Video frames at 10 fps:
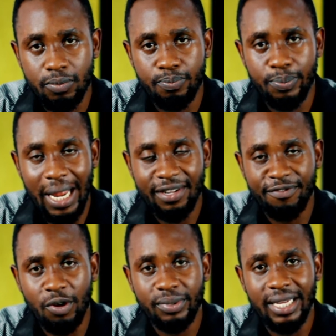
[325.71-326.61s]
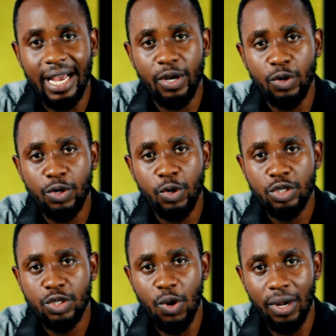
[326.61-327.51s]
platforms like Google
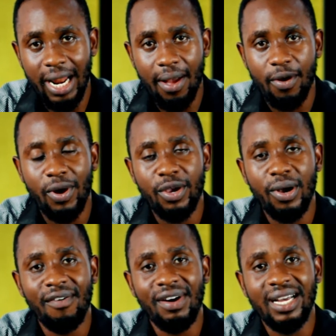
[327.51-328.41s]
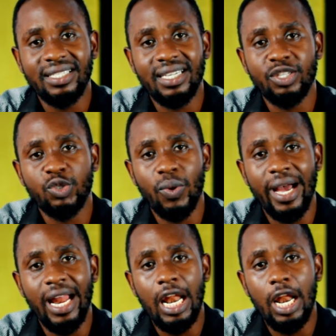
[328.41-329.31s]
Scholar, where you have access to
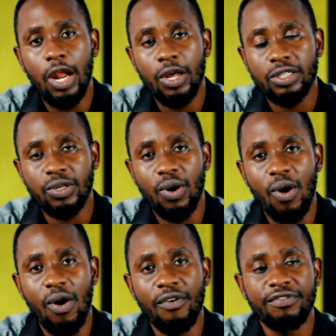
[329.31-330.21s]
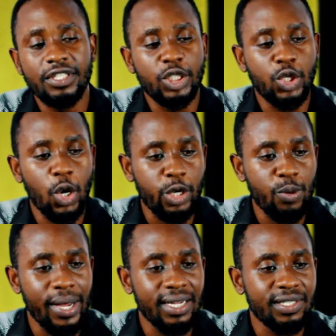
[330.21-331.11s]
a lot of
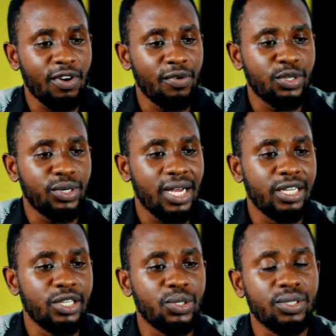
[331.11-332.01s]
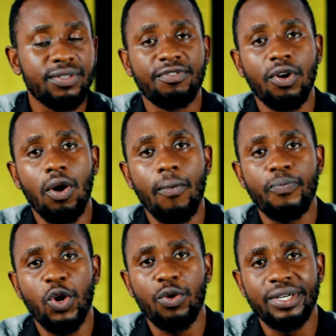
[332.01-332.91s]
documents for which you can use for
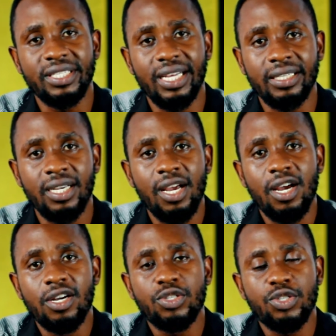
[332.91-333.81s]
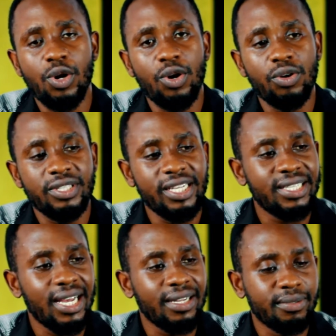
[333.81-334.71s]
your research. So these
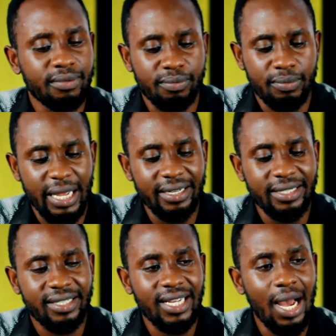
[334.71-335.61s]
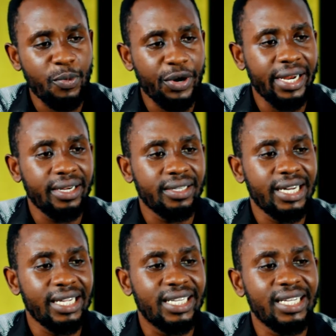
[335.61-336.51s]
are, in a summary,
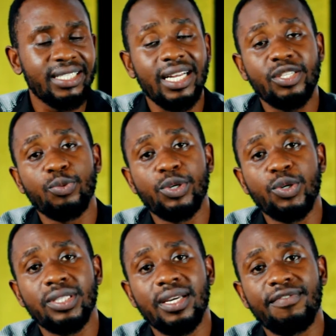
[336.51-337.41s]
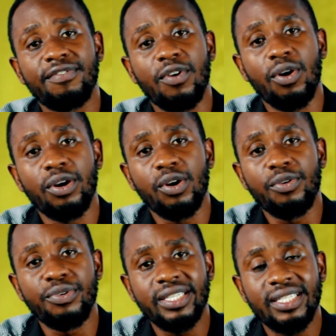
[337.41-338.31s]
the things that you'll be using for your
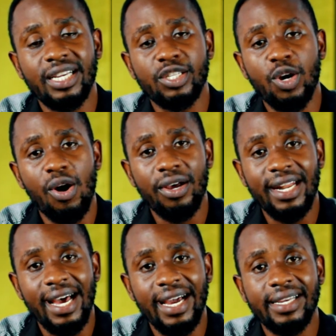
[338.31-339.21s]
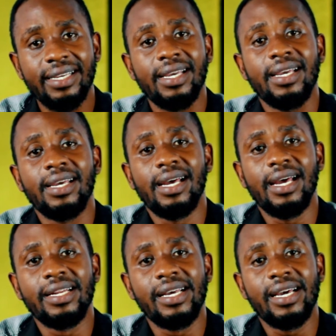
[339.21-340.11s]
research online
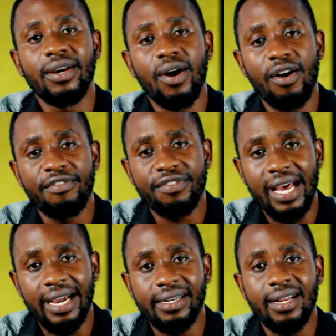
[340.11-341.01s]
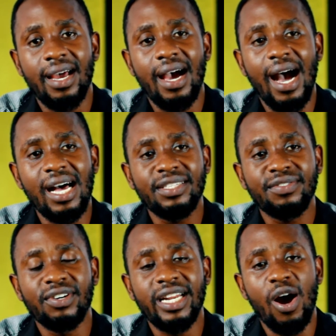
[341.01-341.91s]
and then offline. As
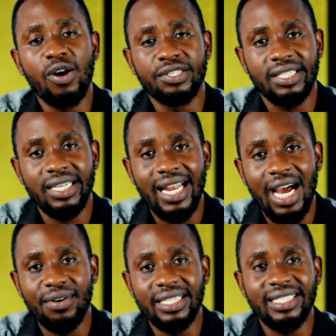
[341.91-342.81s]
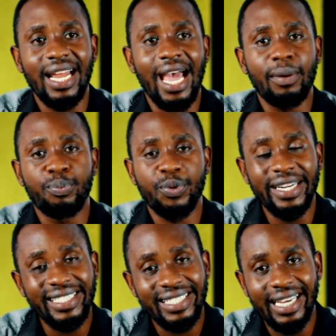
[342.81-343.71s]
for the auxiliaries like
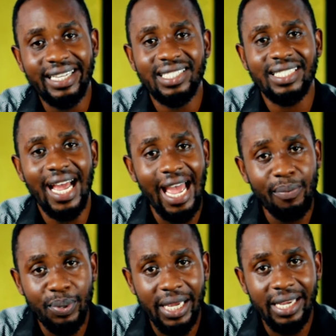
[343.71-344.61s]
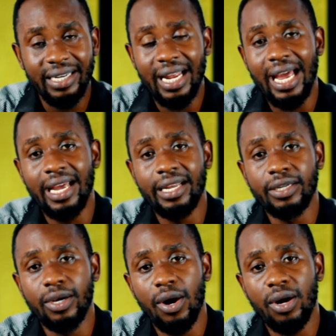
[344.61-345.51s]
printing, typing,
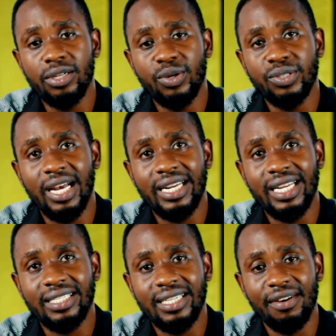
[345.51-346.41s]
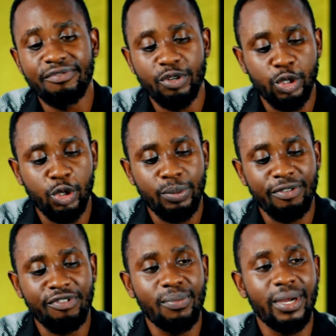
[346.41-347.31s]
and all those other stuff, you should be
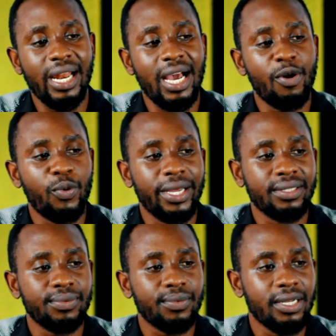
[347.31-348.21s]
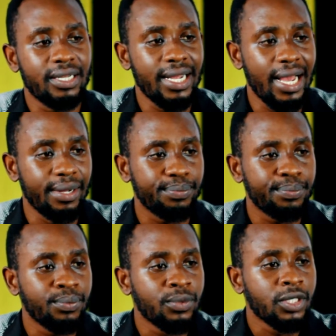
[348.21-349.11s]
familiar with them.
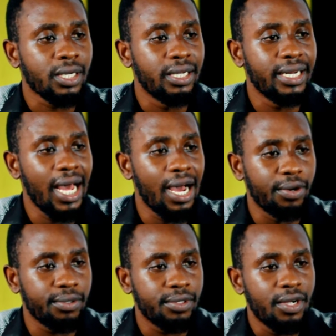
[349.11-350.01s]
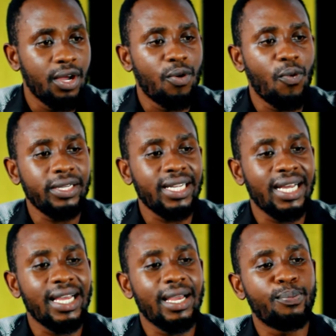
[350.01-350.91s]
Now, what are
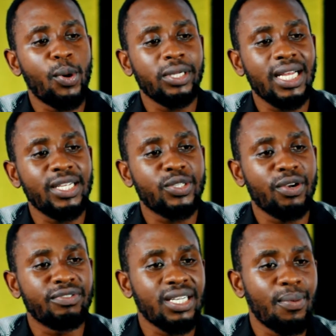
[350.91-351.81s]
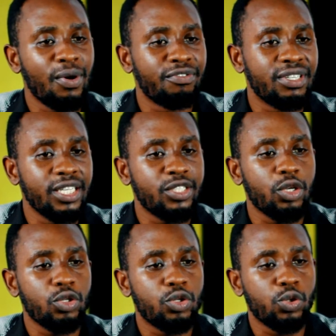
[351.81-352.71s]
the importance of some of these
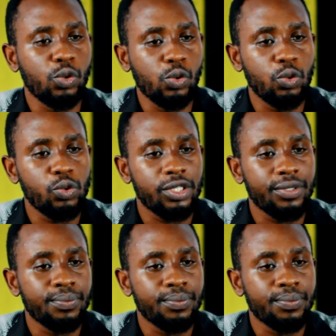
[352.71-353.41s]
tools,